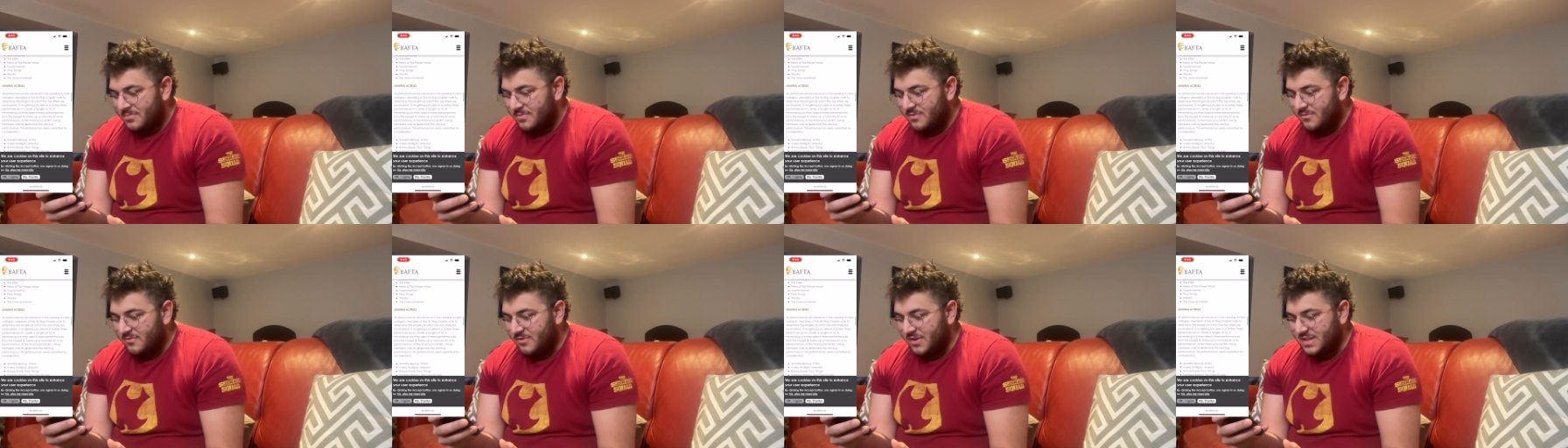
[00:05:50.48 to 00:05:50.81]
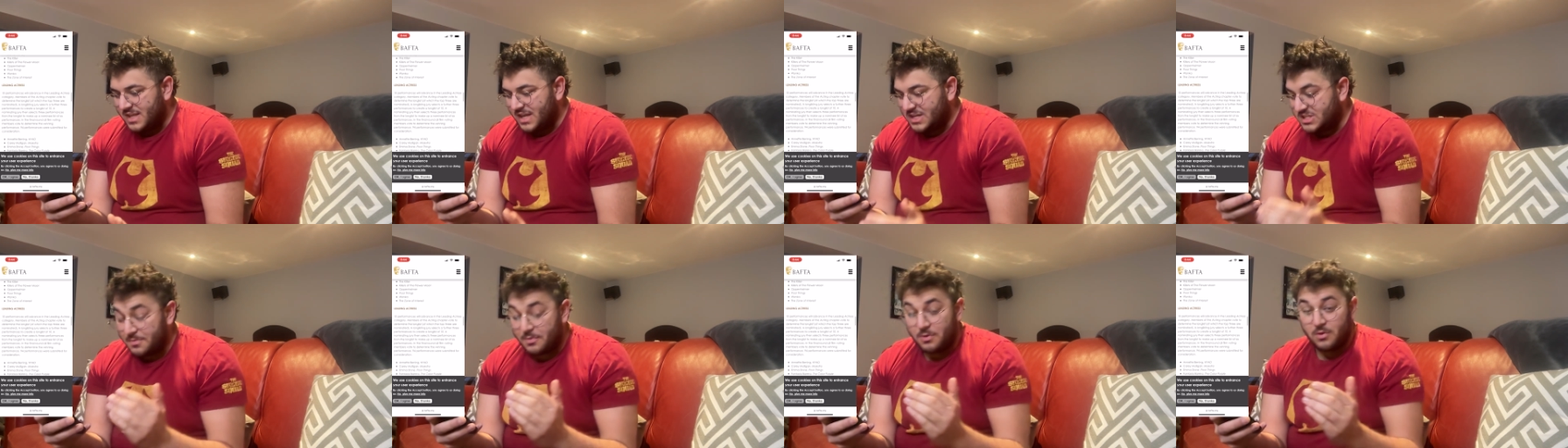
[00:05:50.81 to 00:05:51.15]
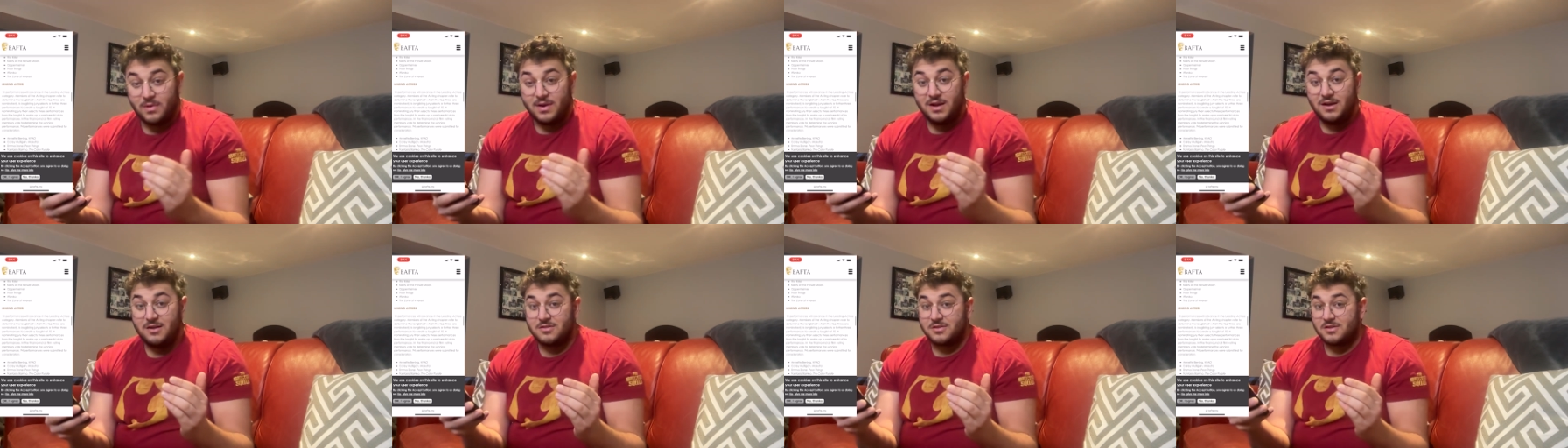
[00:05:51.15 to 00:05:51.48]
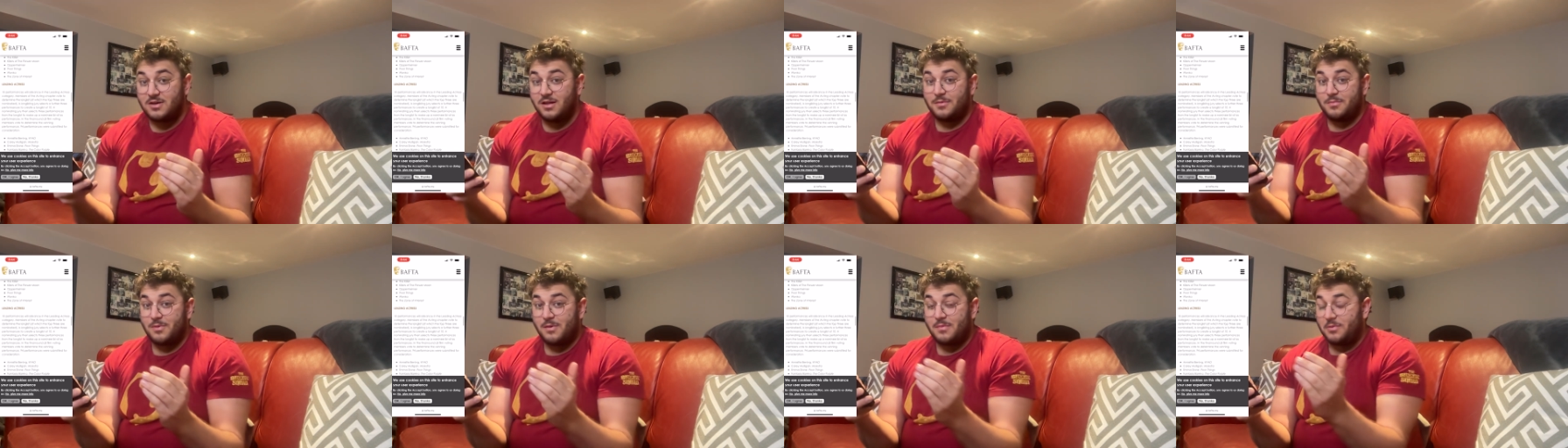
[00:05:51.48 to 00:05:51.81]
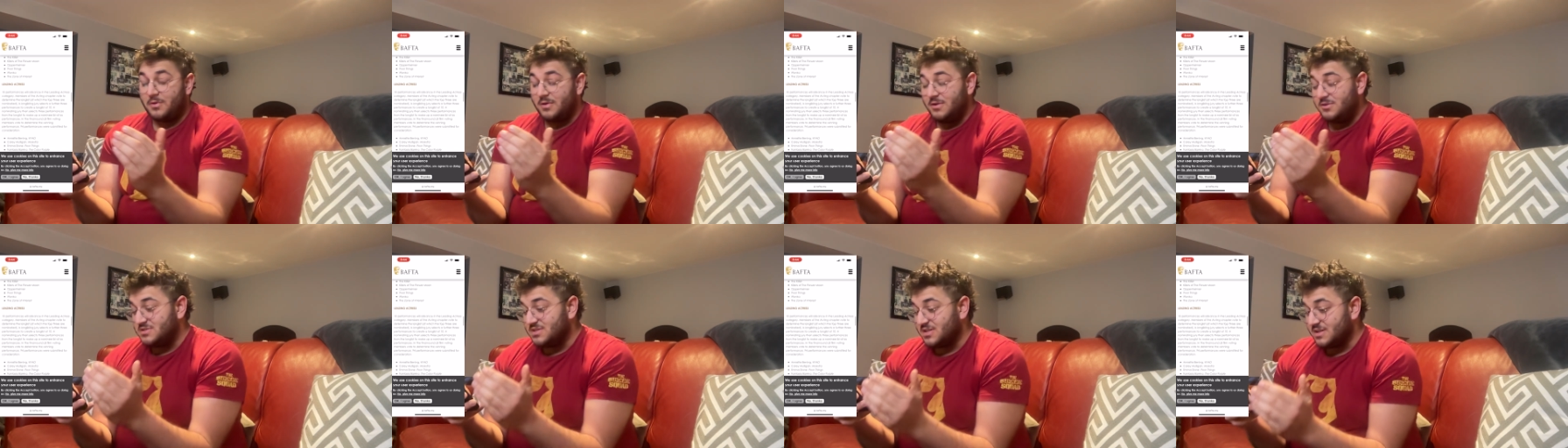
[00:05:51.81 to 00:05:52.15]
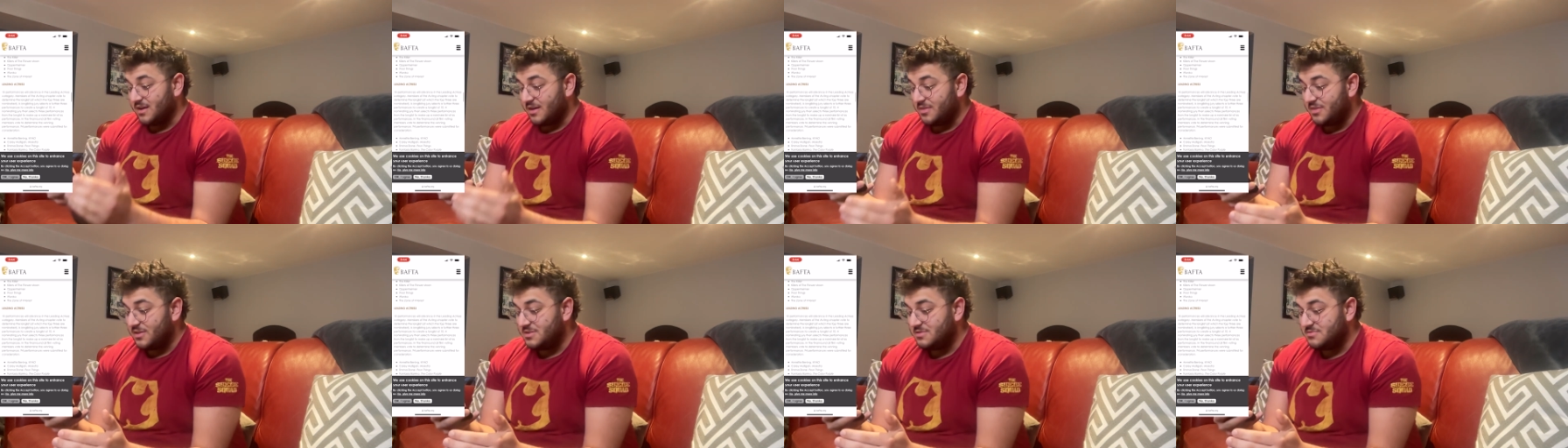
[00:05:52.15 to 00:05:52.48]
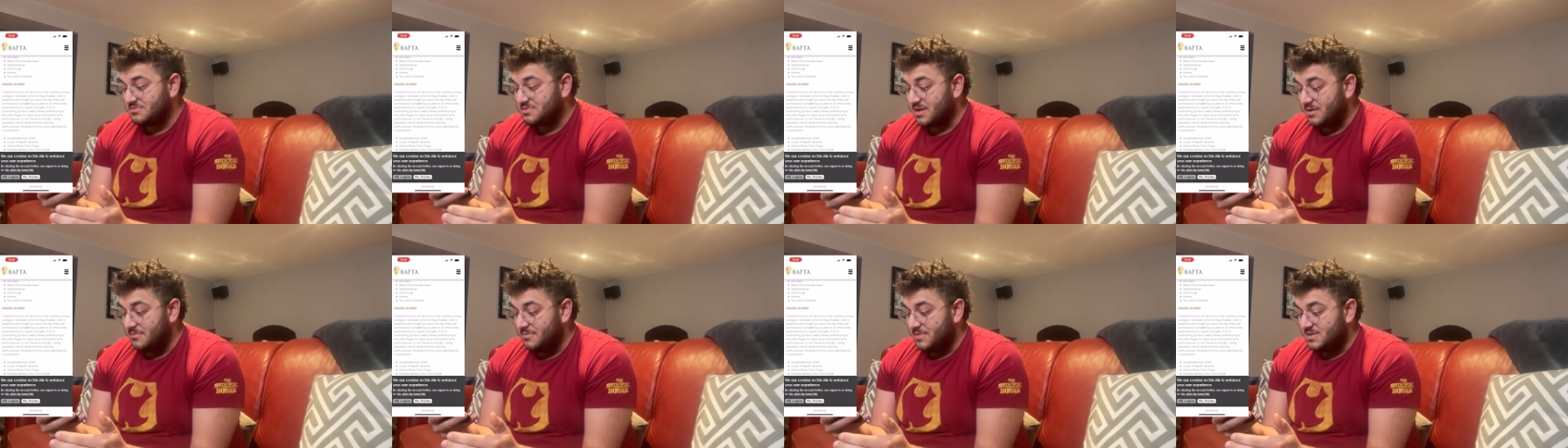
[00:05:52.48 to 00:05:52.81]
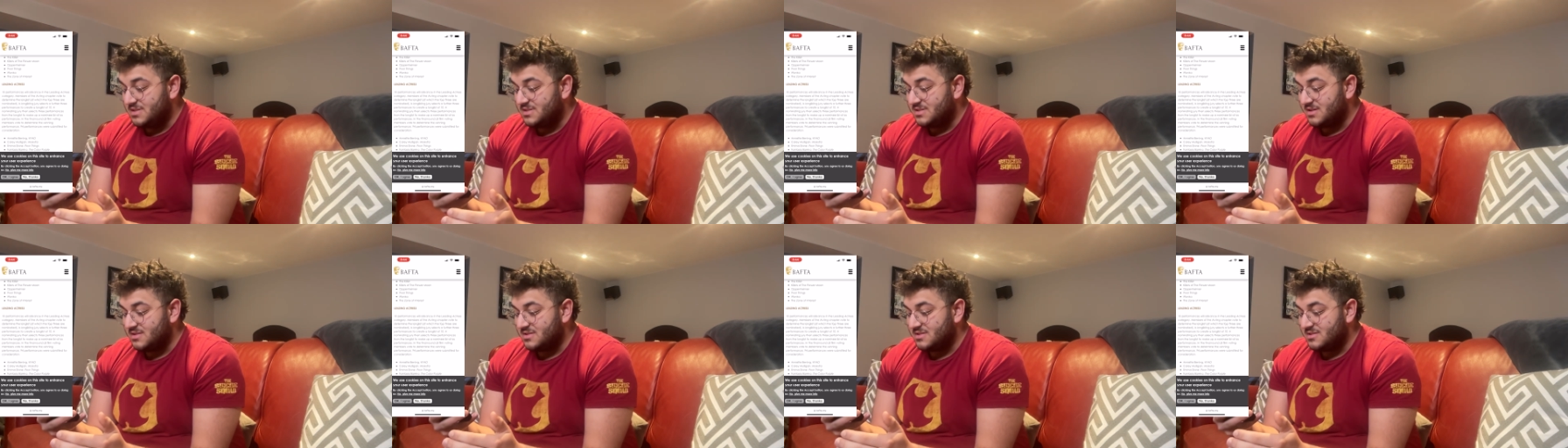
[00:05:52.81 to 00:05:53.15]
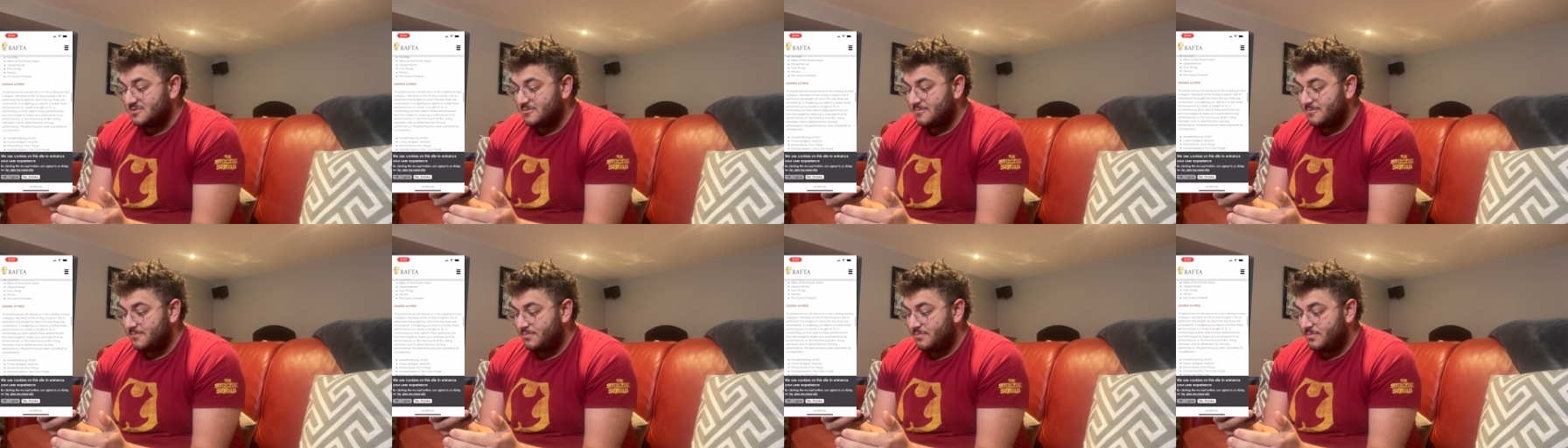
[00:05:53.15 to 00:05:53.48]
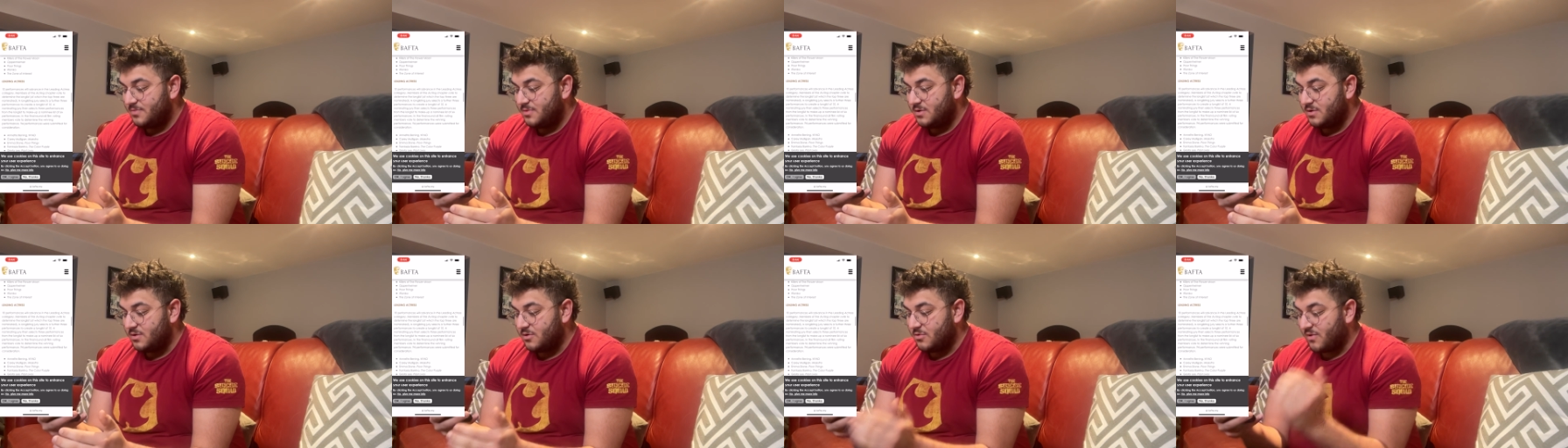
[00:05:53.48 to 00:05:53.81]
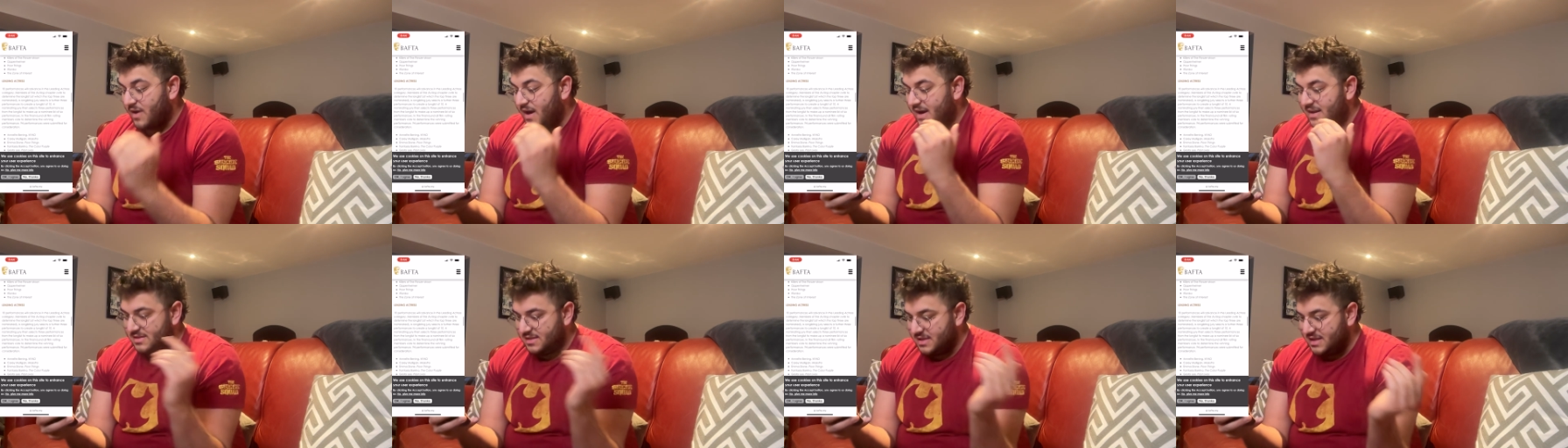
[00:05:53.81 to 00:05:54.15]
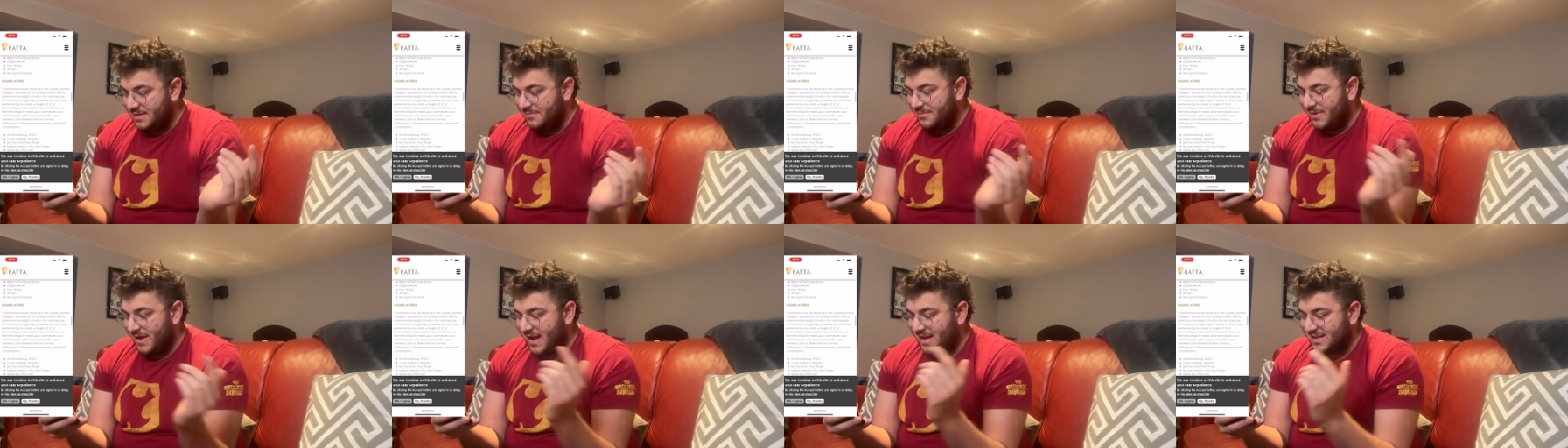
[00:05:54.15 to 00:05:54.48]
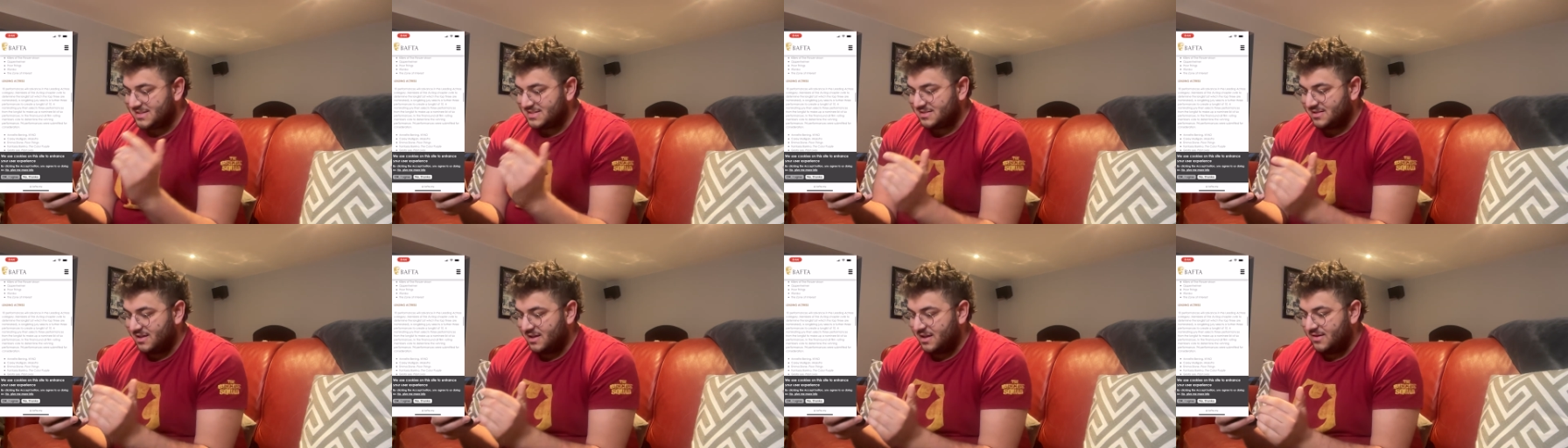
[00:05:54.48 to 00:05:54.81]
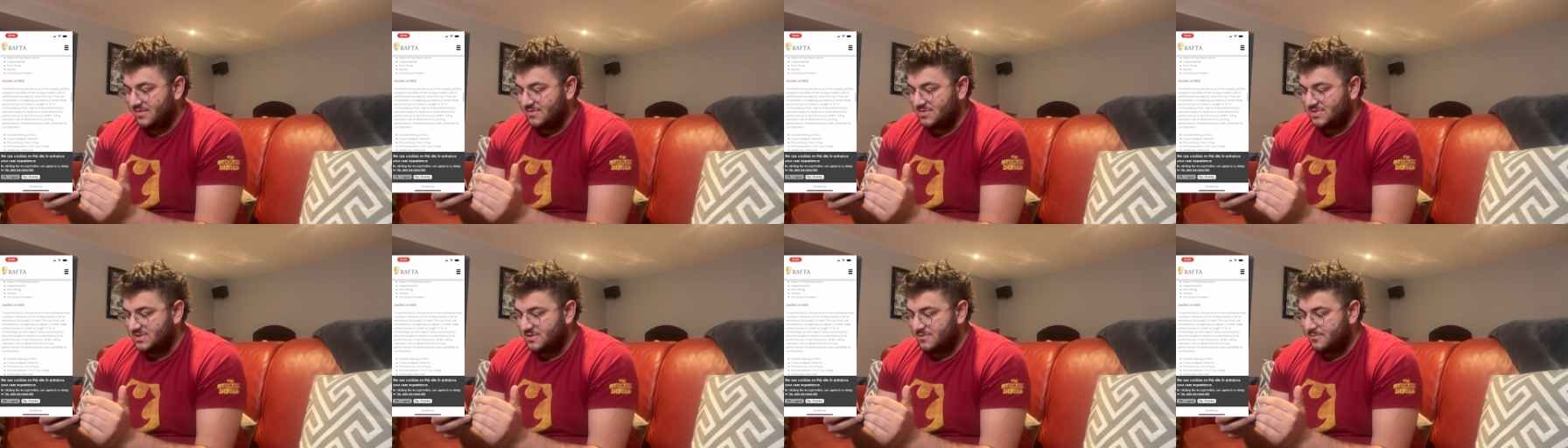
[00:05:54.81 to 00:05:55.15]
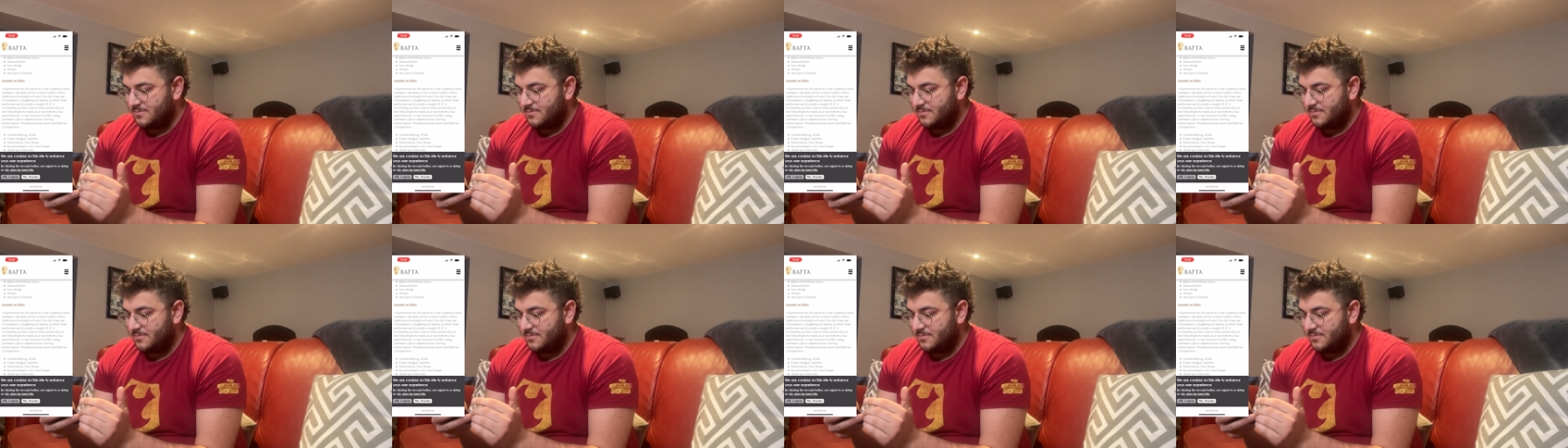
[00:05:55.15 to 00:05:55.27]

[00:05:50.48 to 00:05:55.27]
Fantasia Barrino, The Color Purple. Interesting. I thought she was gonna miss this. Greta Lee, Past Lives.